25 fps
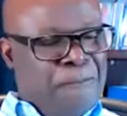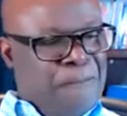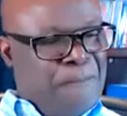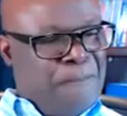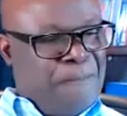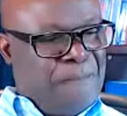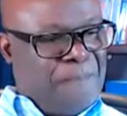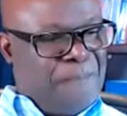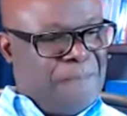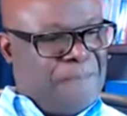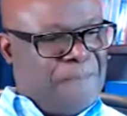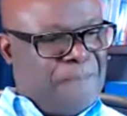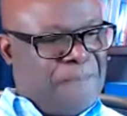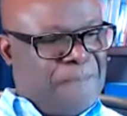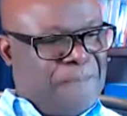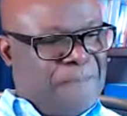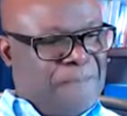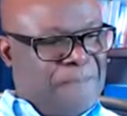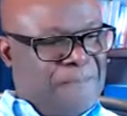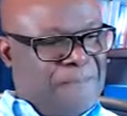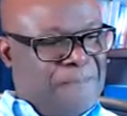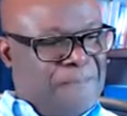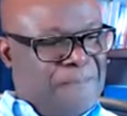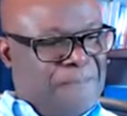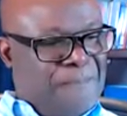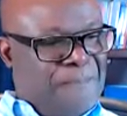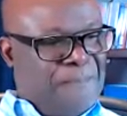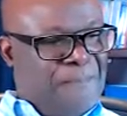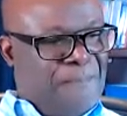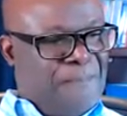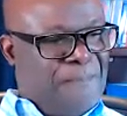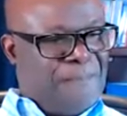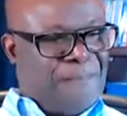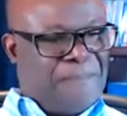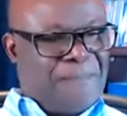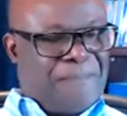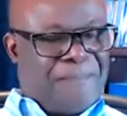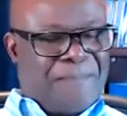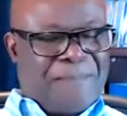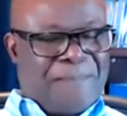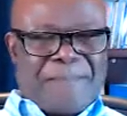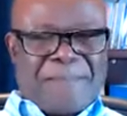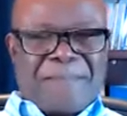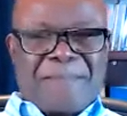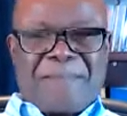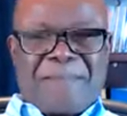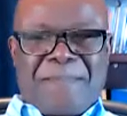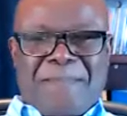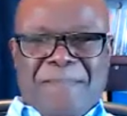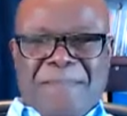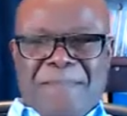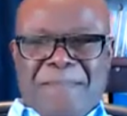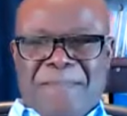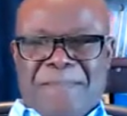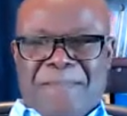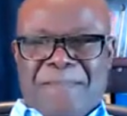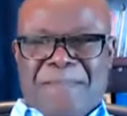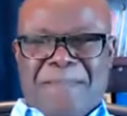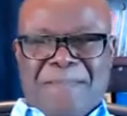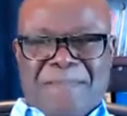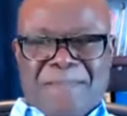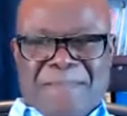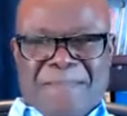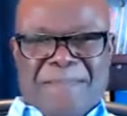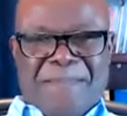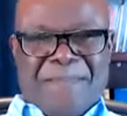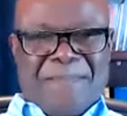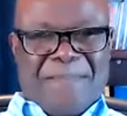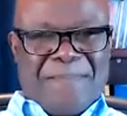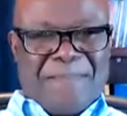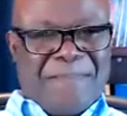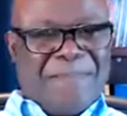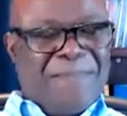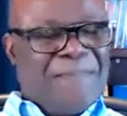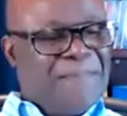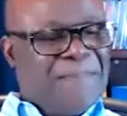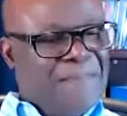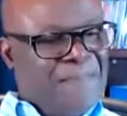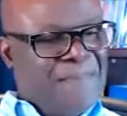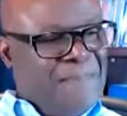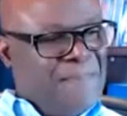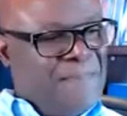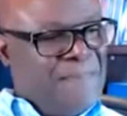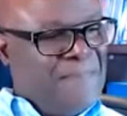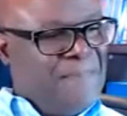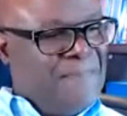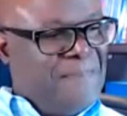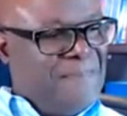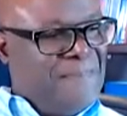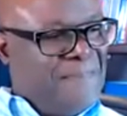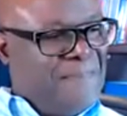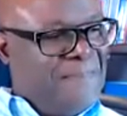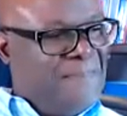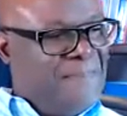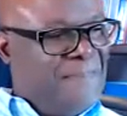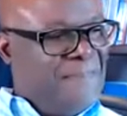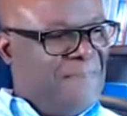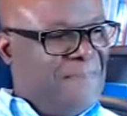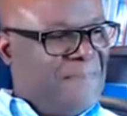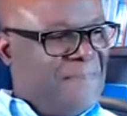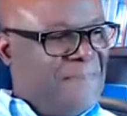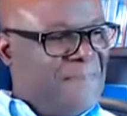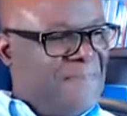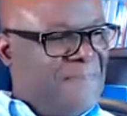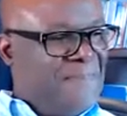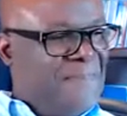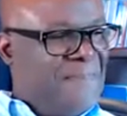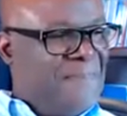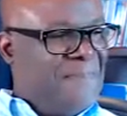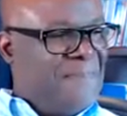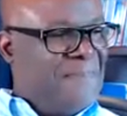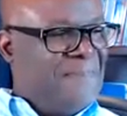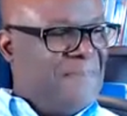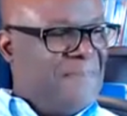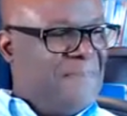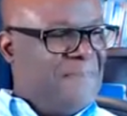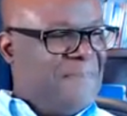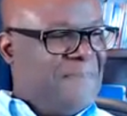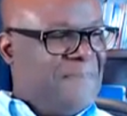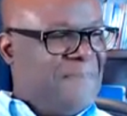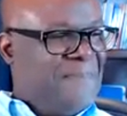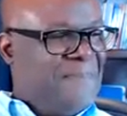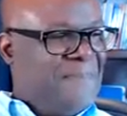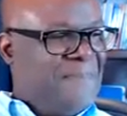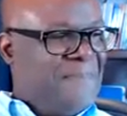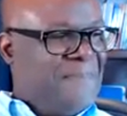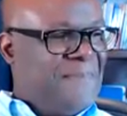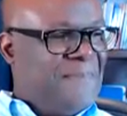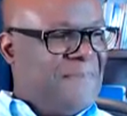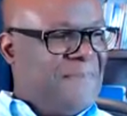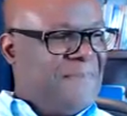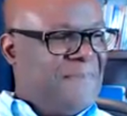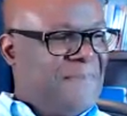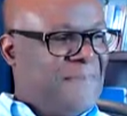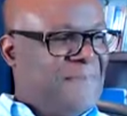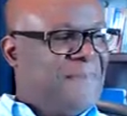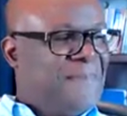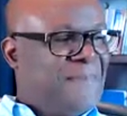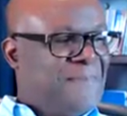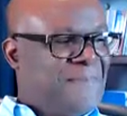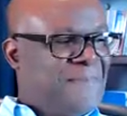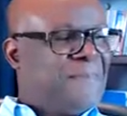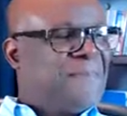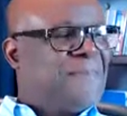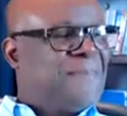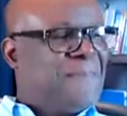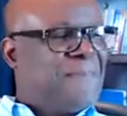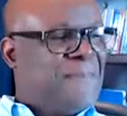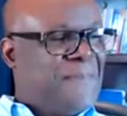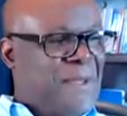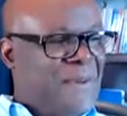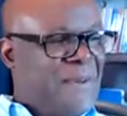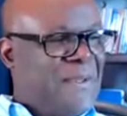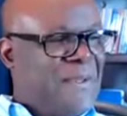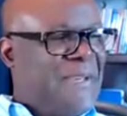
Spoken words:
This person isn't speaking.